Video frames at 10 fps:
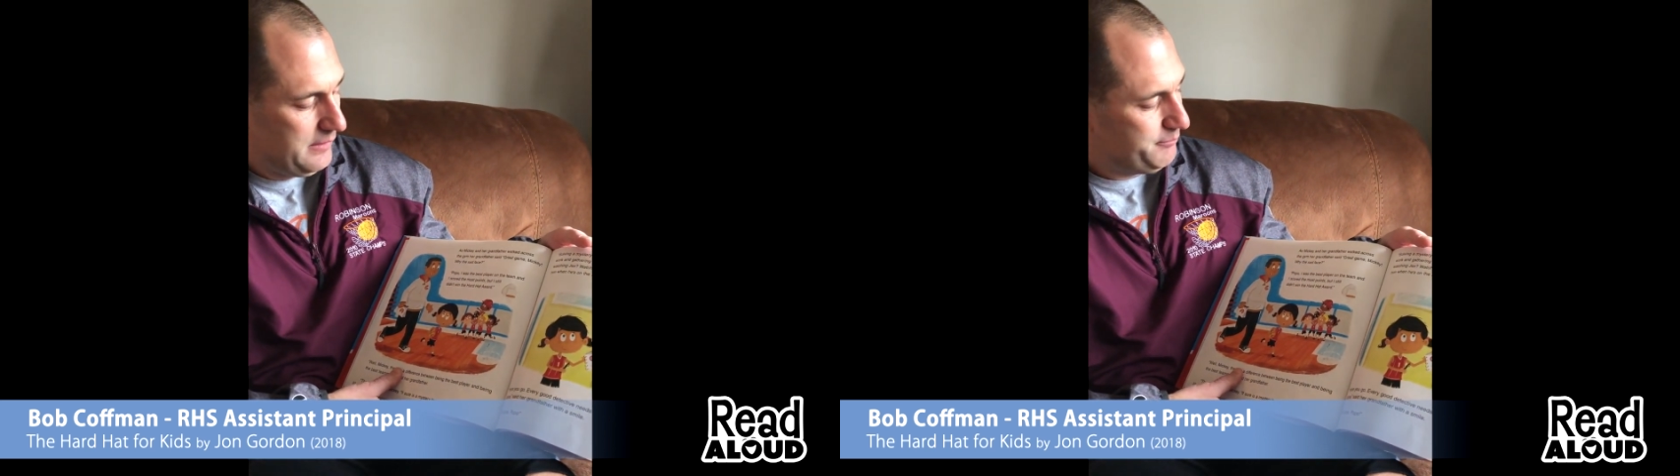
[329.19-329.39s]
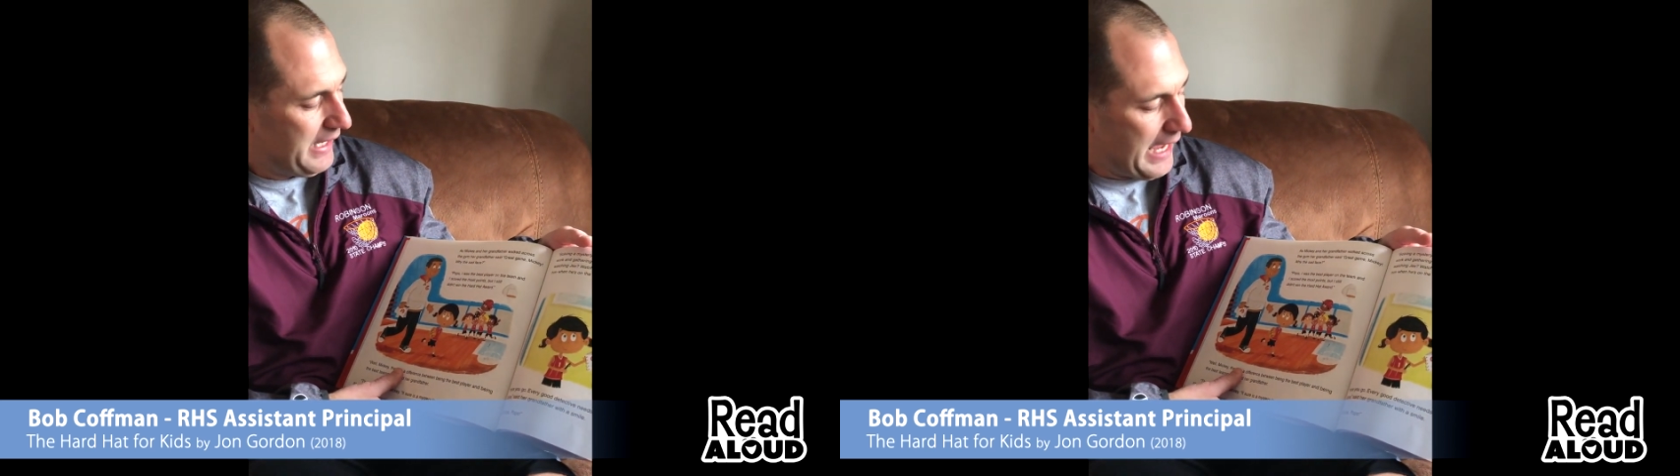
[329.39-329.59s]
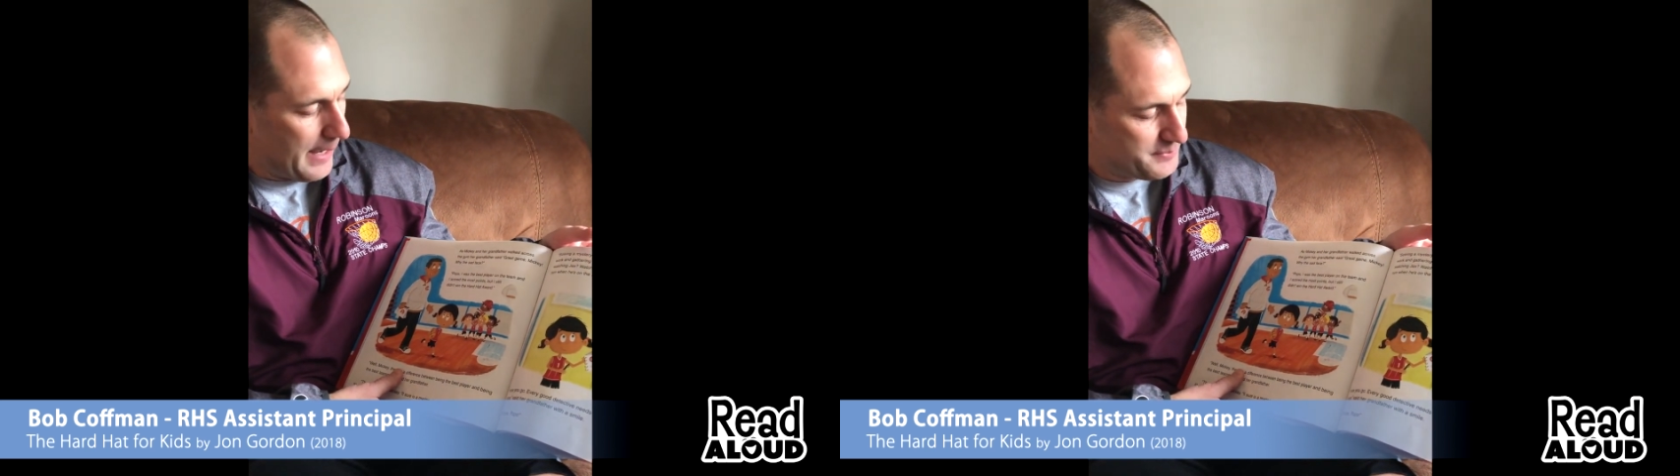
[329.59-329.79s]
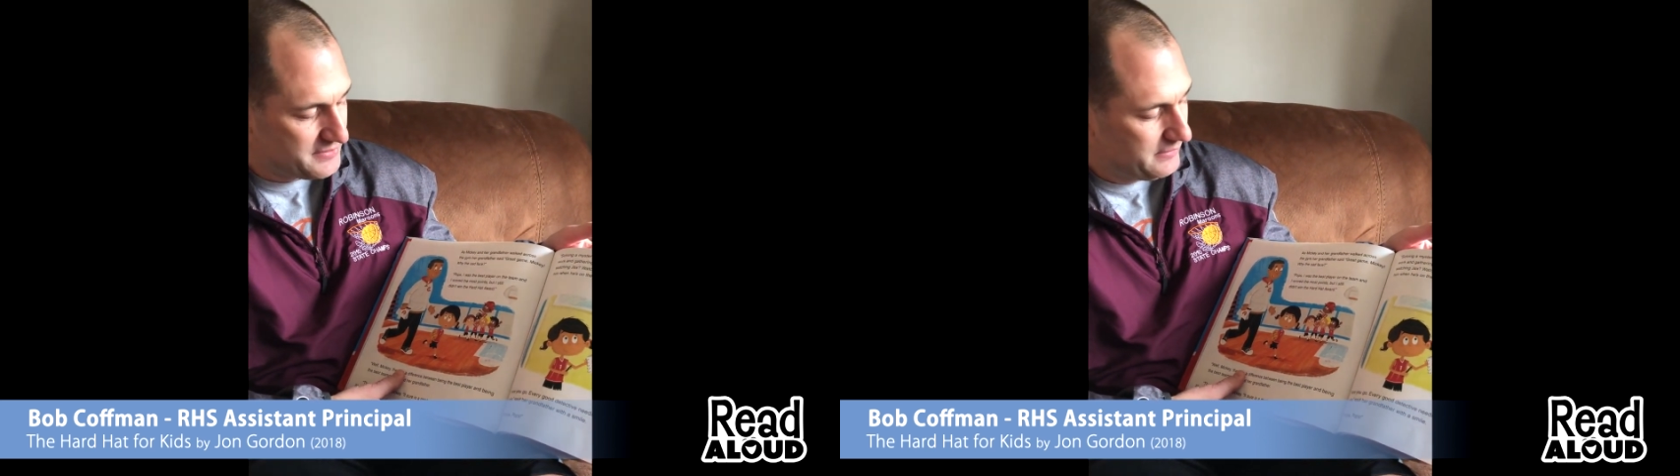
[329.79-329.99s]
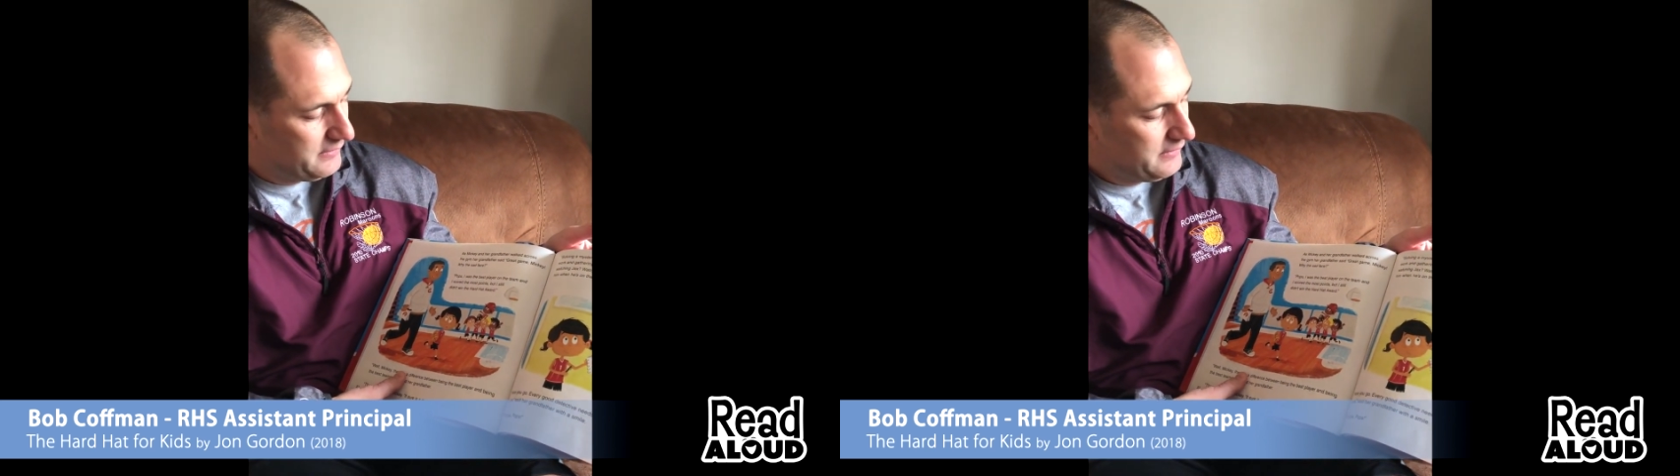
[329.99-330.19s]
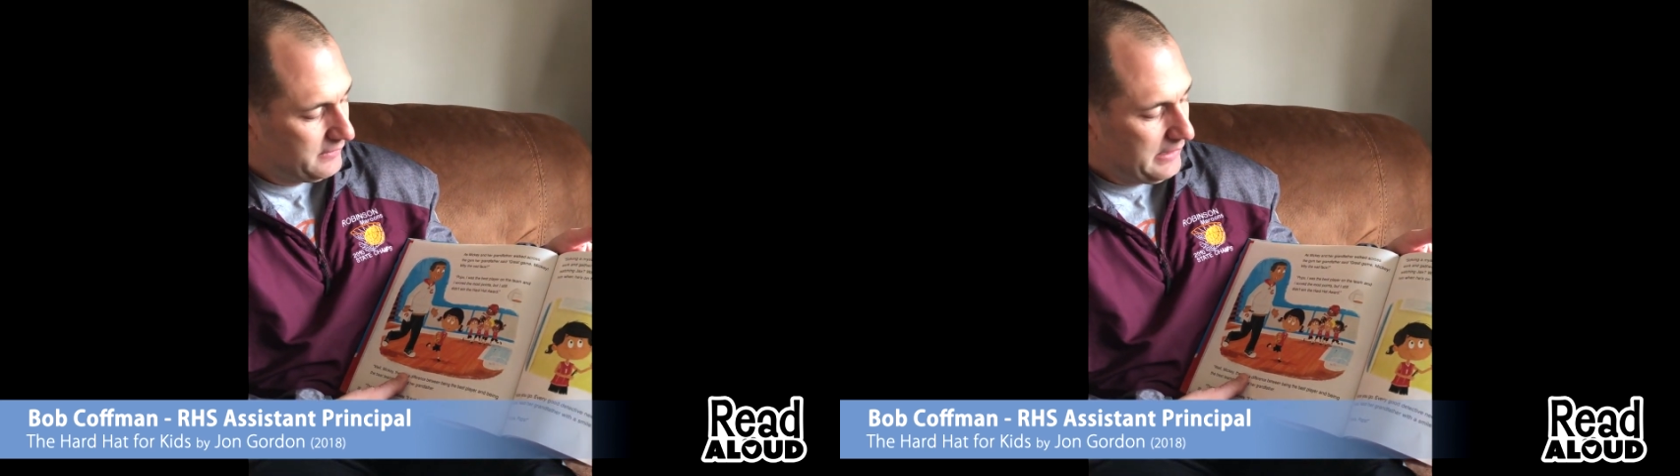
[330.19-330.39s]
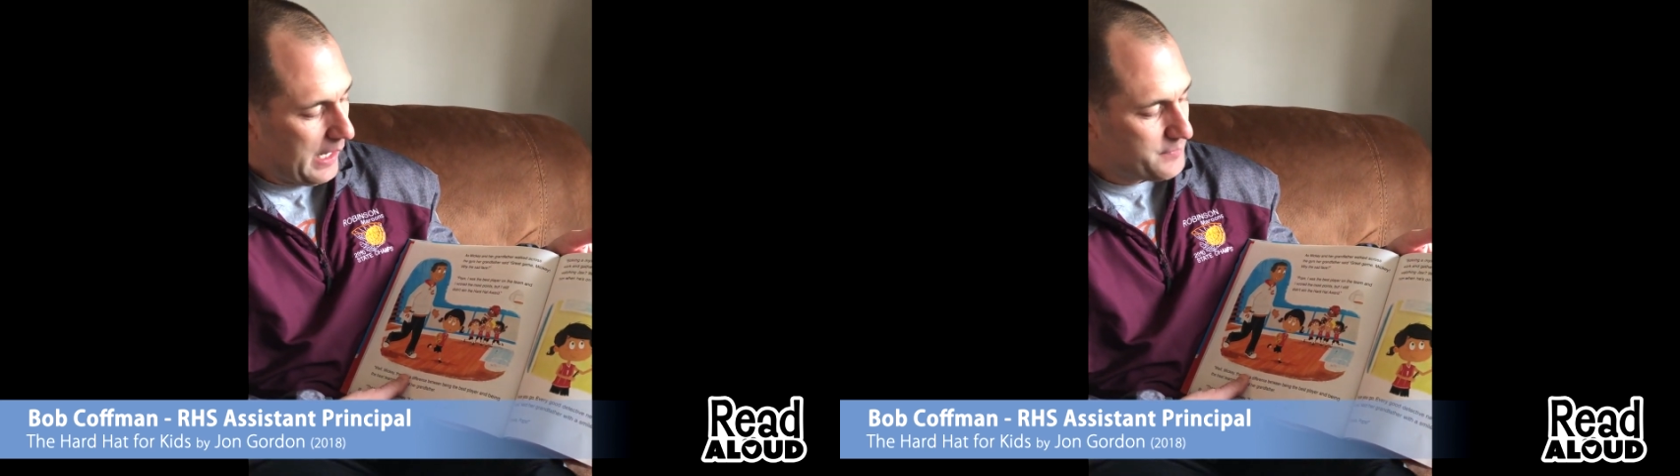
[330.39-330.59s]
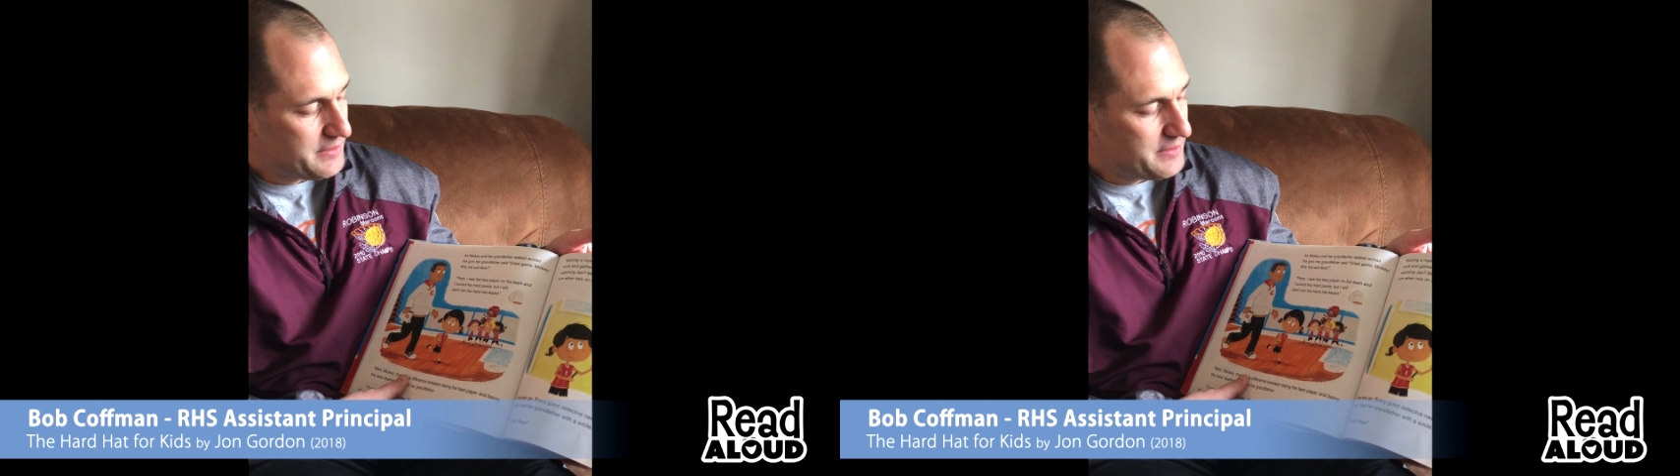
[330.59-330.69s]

"Pops, I was